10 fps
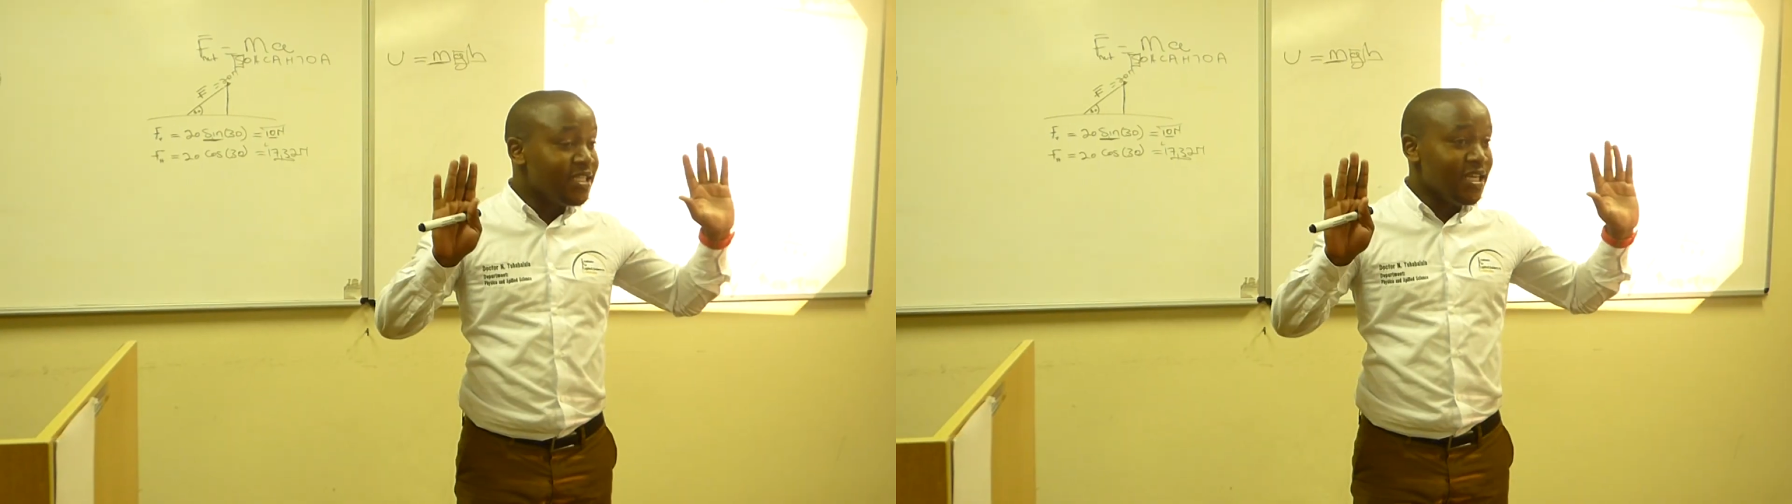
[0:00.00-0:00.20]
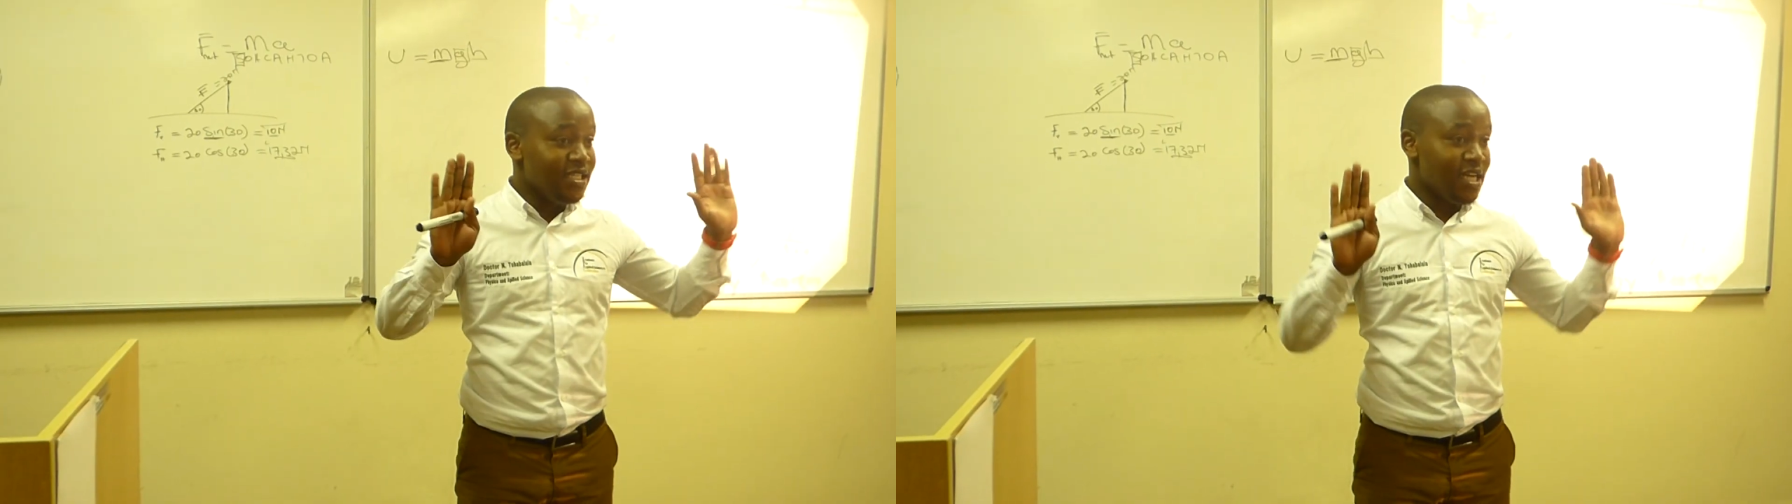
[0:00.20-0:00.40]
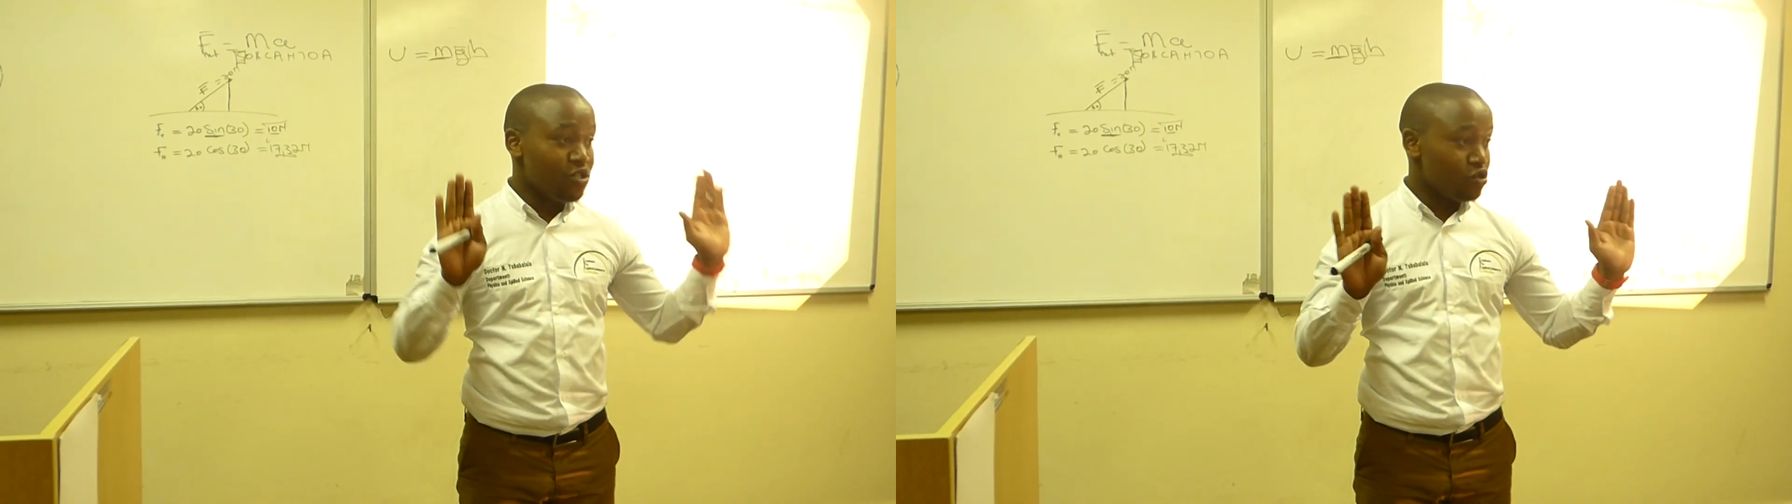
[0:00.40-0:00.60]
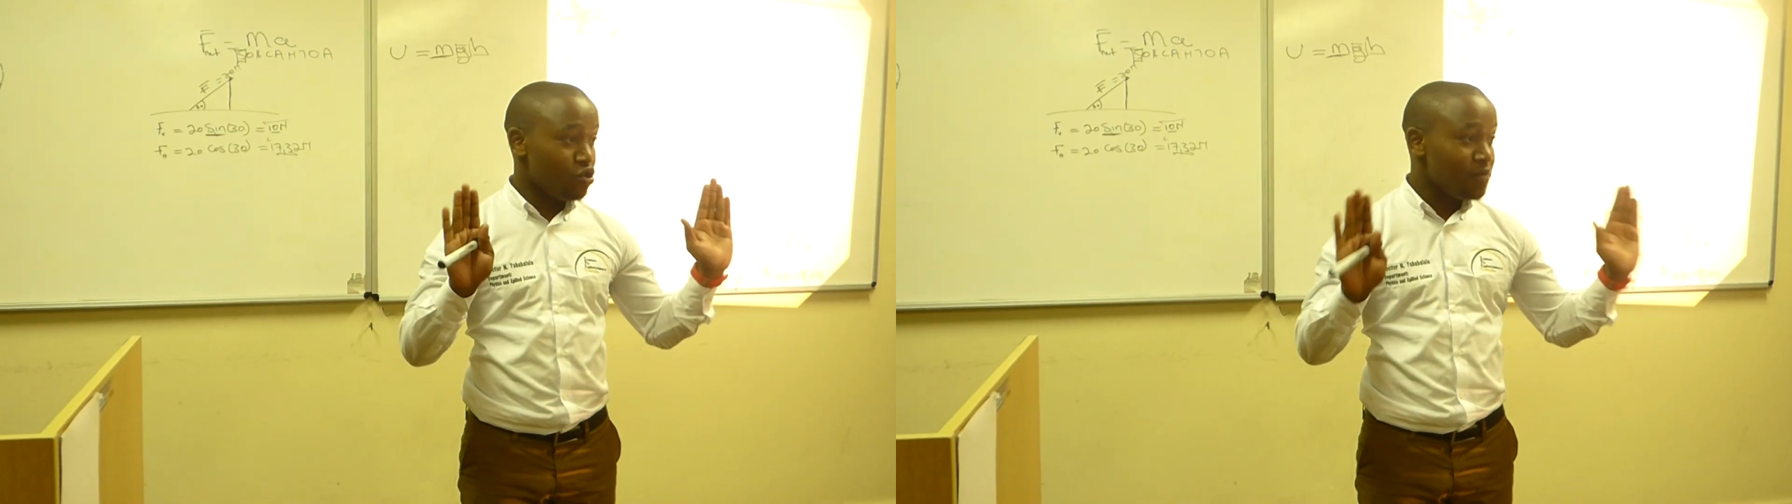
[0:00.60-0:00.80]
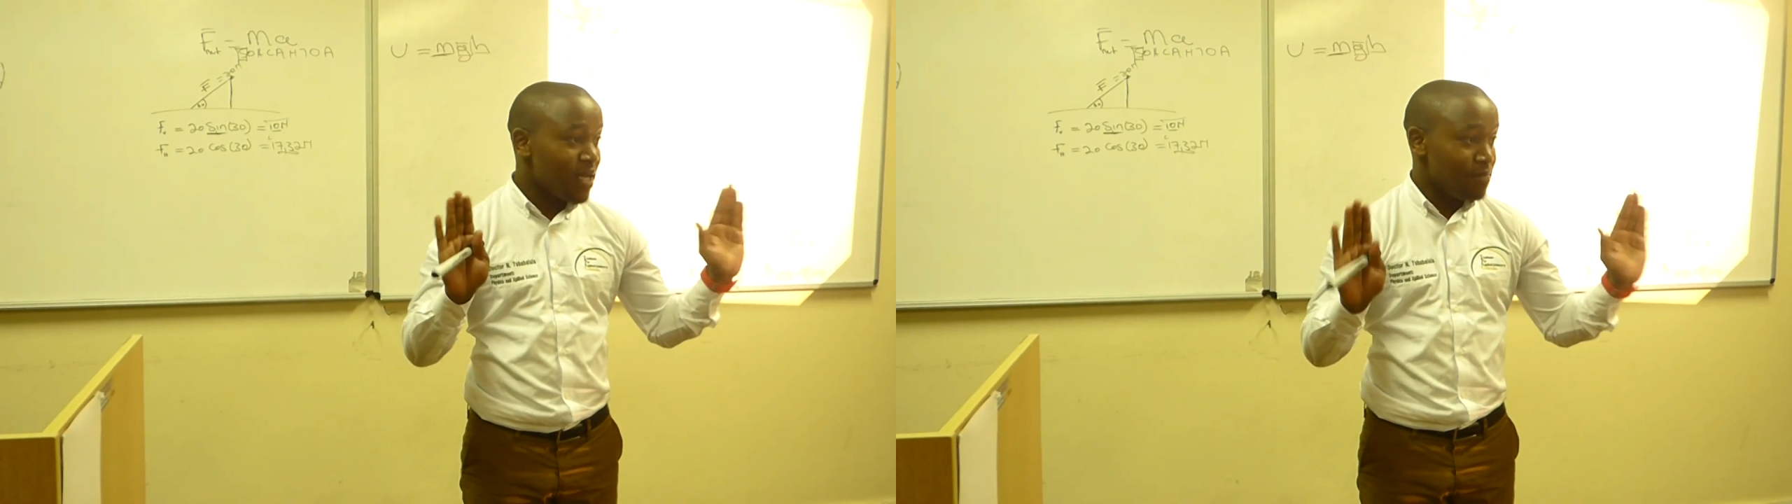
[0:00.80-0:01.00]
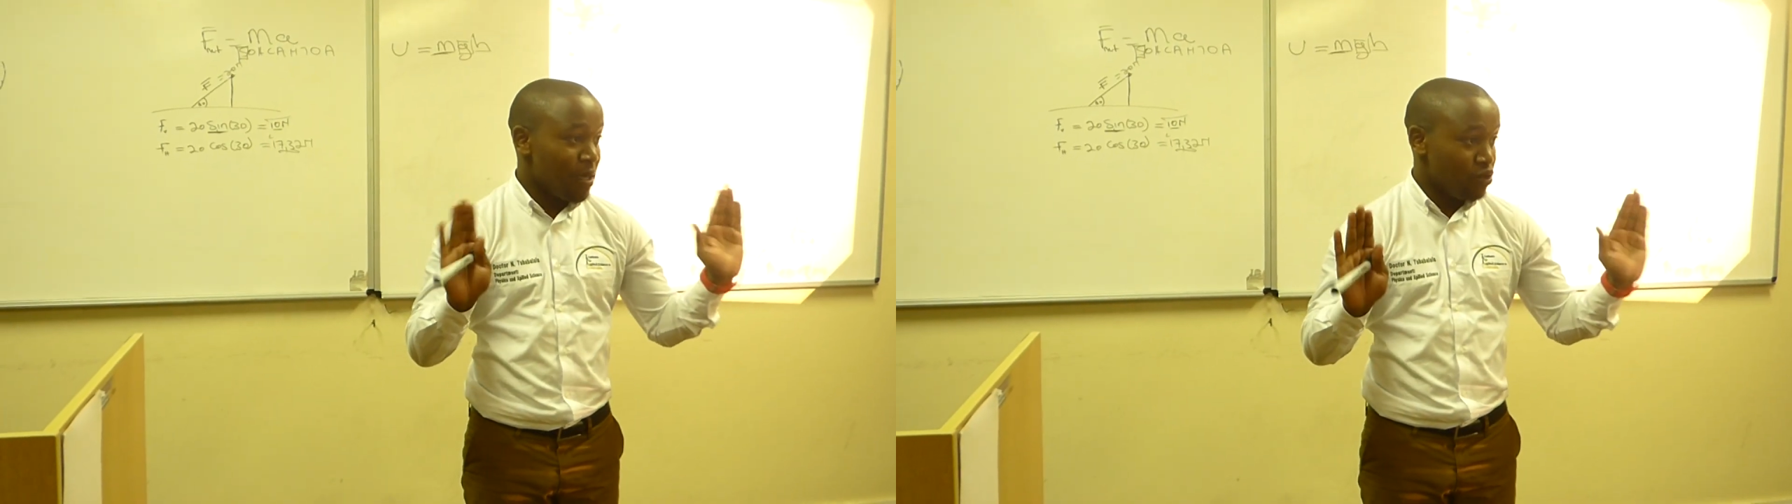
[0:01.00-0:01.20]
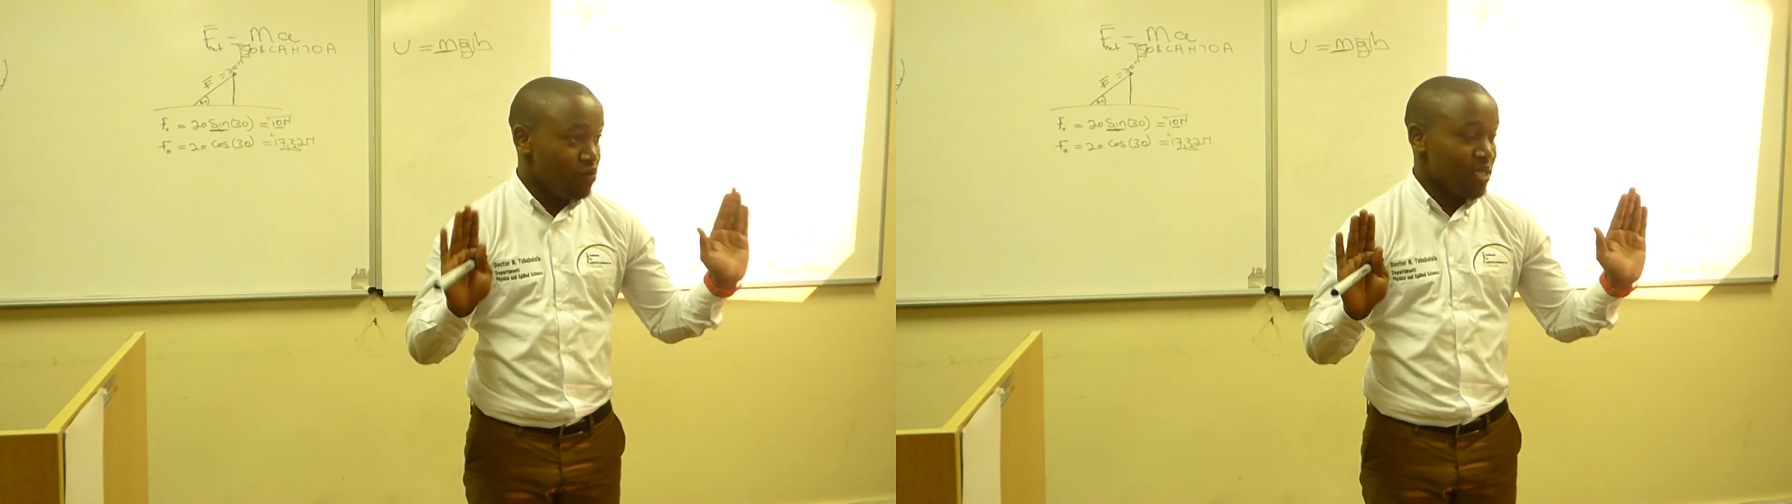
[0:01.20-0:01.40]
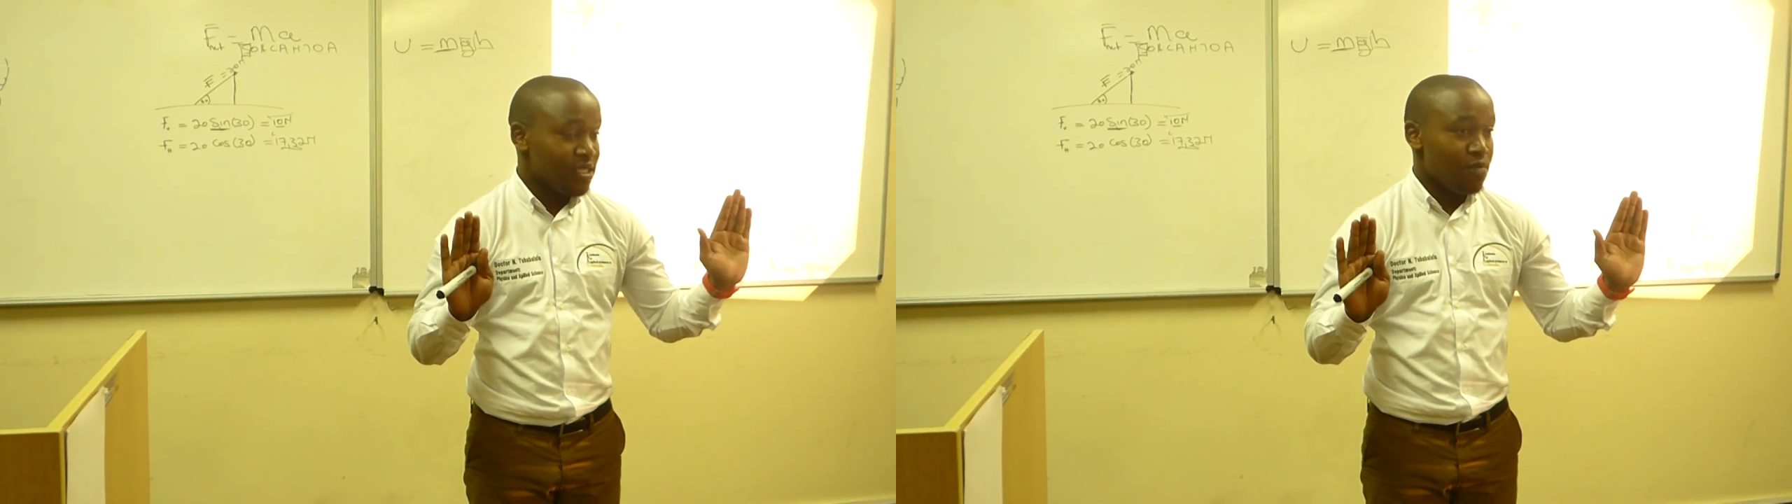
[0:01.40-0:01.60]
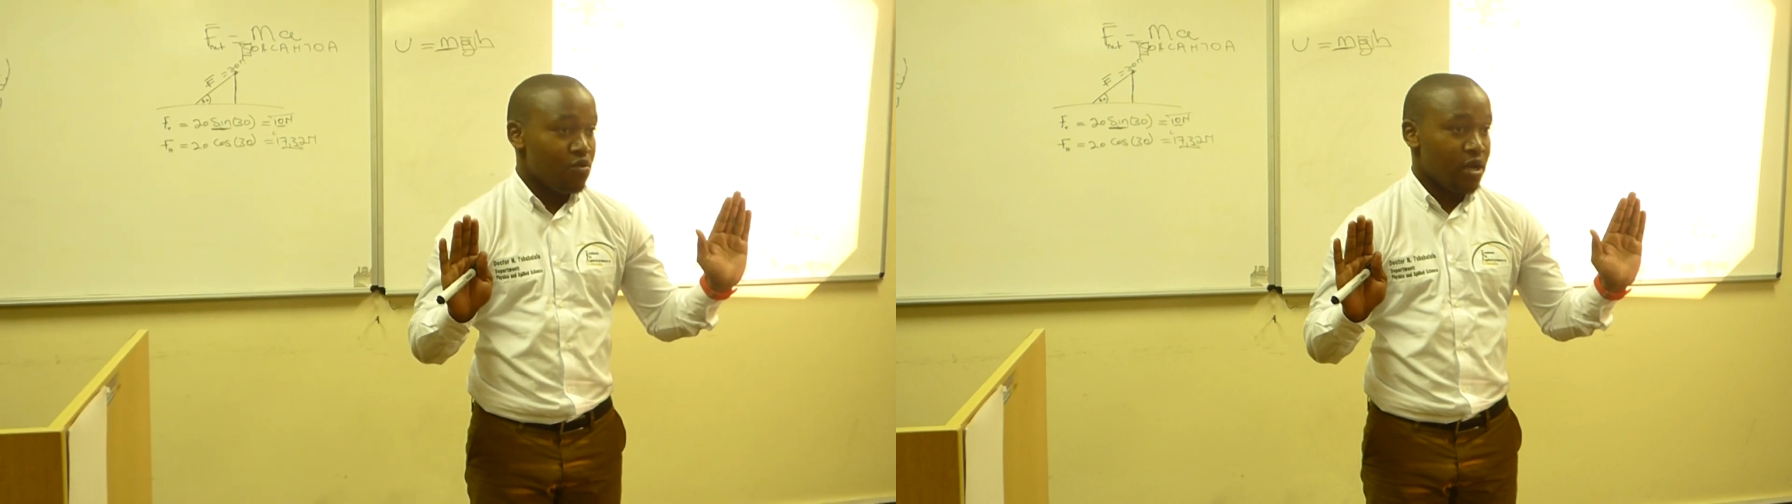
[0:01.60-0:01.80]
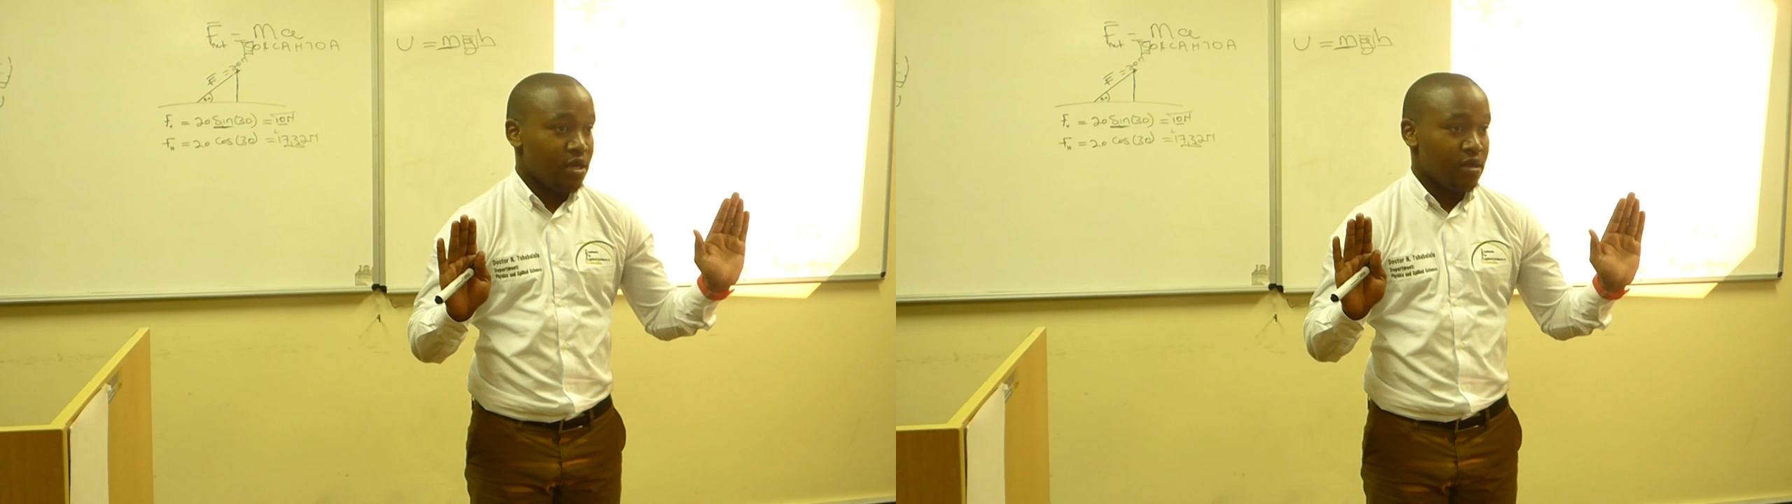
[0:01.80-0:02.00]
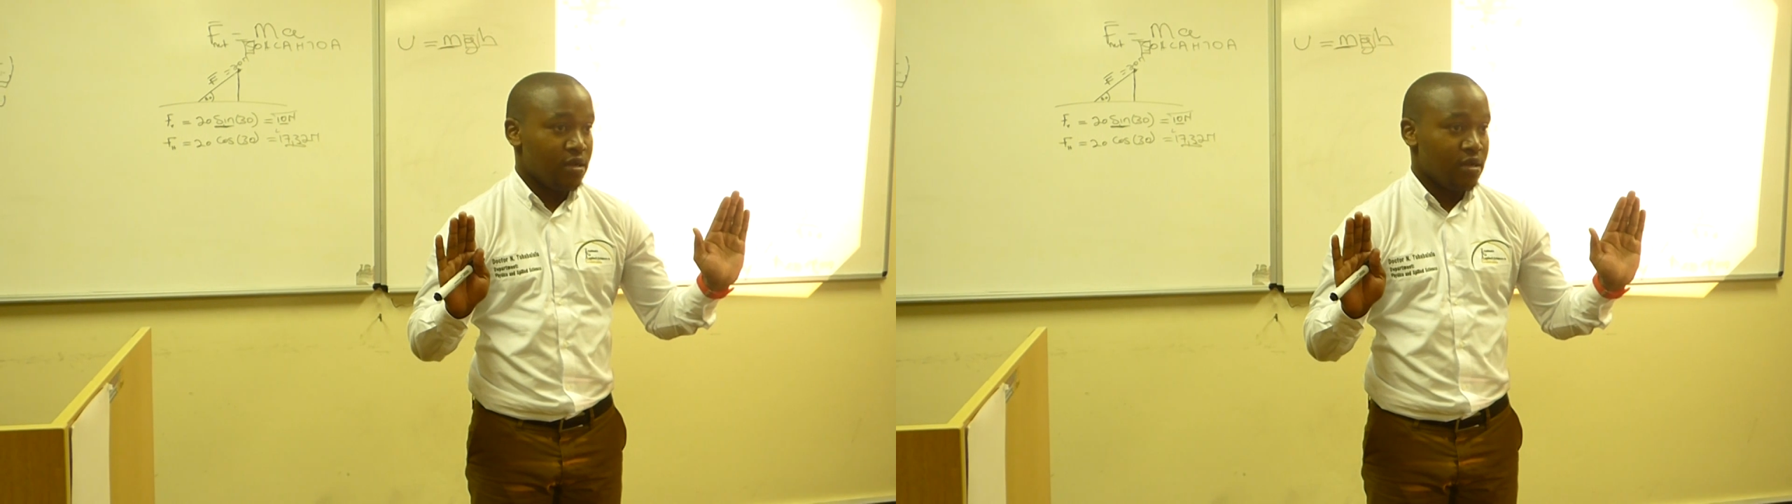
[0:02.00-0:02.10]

it's easier to stop that particular someone.